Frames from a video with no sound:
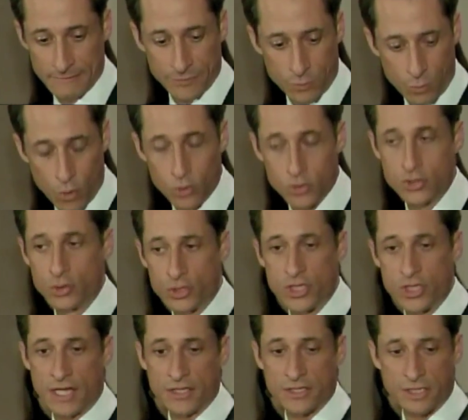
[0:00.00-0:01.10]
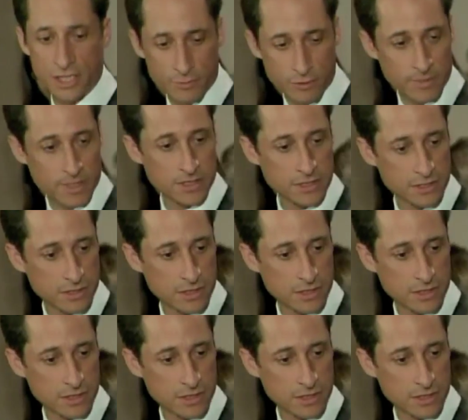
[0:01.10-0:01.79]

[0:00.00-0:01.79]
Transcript: Who's next? Lieberman?